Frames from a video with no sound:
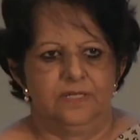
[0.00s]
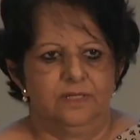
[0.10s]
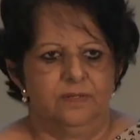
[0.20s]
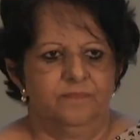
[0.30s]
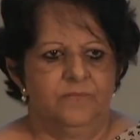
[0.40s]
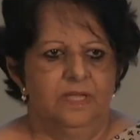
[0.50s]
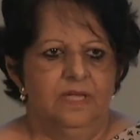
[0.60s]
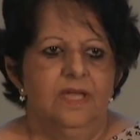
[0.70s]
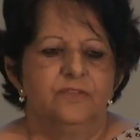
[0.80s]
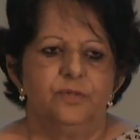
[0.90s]
India.
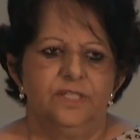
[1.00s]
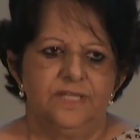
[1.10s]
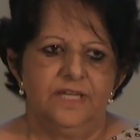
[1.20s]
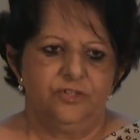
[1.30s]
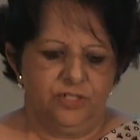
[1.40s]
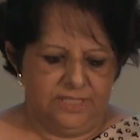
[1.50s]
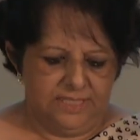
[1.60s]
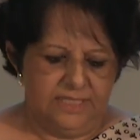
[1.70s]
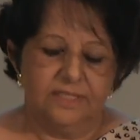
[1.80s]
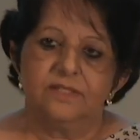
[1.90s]
So
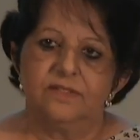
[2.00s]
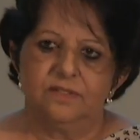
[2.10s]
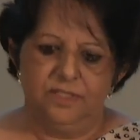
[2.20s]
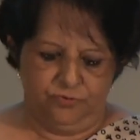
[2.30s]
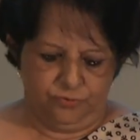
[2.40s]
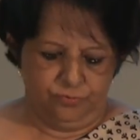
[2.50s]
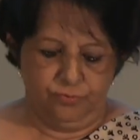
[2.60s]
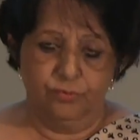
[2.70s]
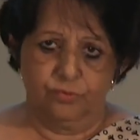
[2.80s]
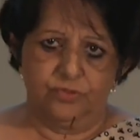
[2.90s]
essentially, it is these two
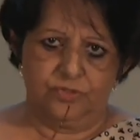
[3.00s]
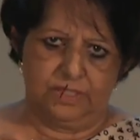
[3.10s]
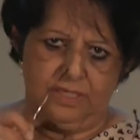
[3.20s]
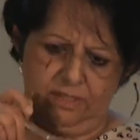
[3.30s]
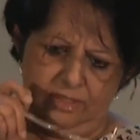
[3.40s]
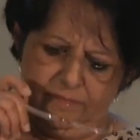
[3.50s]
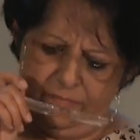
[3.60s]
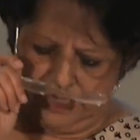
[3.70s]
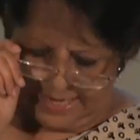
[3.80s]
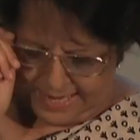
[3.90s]
routes um,
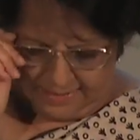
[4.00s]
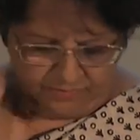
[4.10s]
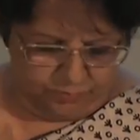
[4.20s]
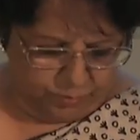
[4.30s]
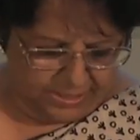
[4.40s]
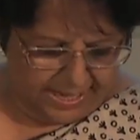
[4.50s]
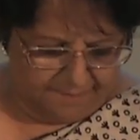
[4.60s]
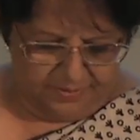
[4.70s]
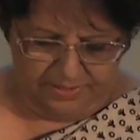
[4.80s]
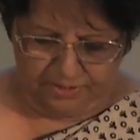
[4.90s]
and what
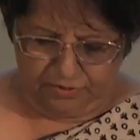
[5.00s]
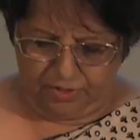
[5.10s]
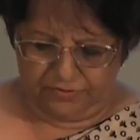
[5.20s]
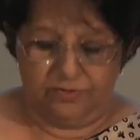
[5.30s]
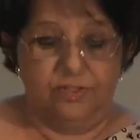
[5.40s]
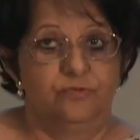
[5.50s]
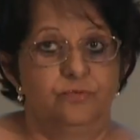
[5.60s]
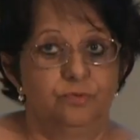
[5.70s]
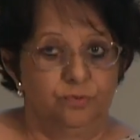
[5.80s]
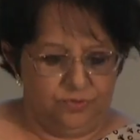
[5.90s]
happened across these
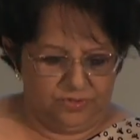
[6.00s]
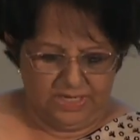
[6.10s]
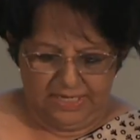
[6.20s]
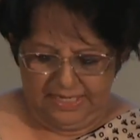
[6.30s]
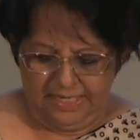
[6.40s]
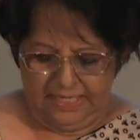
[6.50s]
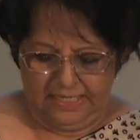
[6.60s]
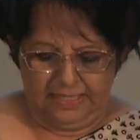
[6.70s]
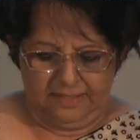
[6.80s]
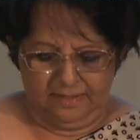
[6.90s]
routes
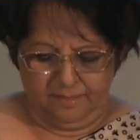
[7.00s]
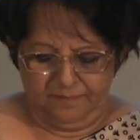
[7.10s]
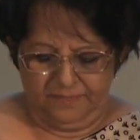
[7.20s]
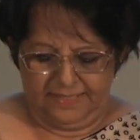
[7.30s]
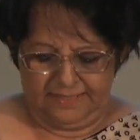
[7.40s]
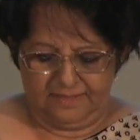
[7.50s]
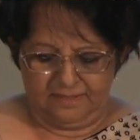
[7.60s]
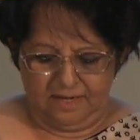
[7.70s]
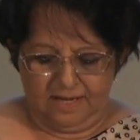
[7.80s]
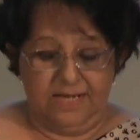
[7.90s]
um, that
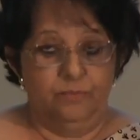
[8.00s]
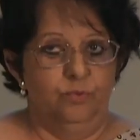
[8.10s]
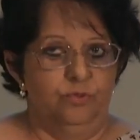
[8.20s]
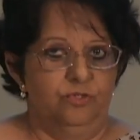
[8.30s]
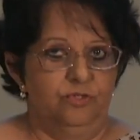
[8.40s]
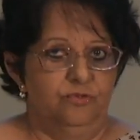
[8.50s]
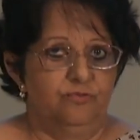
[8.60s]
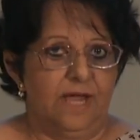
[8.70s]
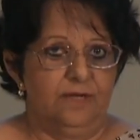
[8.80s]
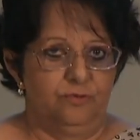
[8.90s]
I would
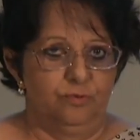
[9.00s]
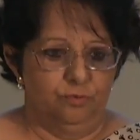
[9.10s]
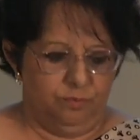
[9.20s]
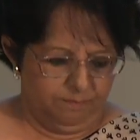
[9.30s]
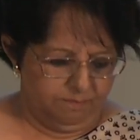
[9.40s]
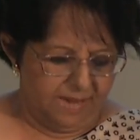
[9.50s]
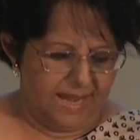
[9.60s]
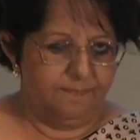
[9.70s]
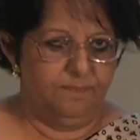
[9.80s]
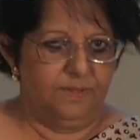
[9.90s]
try to
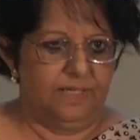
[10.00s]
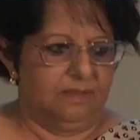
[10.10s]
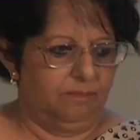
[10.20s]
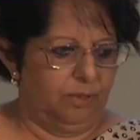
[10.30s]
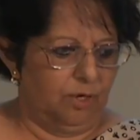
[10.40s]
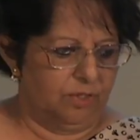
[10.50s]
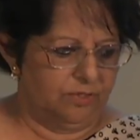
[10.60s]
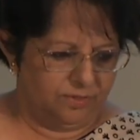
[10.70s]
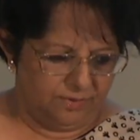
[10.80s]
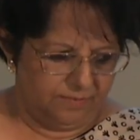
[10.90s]
map and plot.